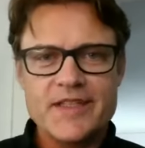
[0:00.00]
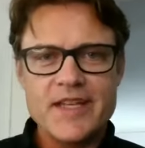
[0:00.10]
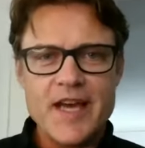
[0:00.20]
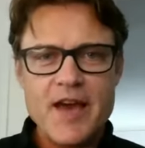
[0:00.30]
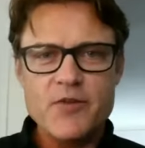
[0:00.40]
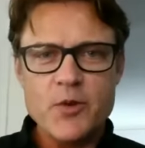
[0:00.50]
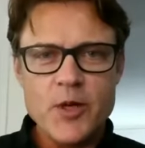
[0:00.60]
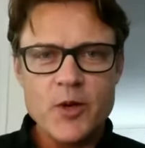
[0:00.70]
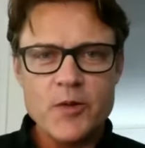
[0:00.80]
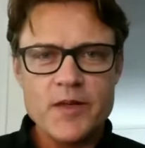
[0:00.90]
to have you
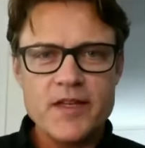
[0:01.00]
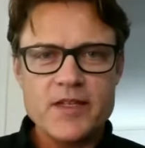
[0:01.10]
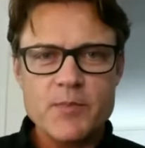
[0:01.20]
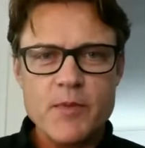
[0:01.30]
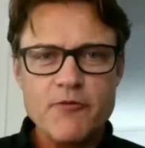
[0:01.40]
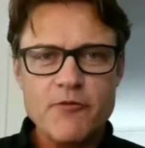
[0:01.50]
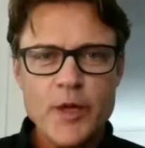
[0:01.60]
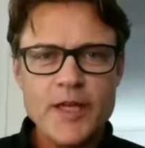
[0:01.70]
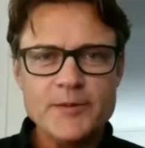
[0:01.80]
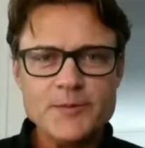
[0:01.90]
here with us, my
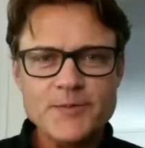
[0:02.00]
friend.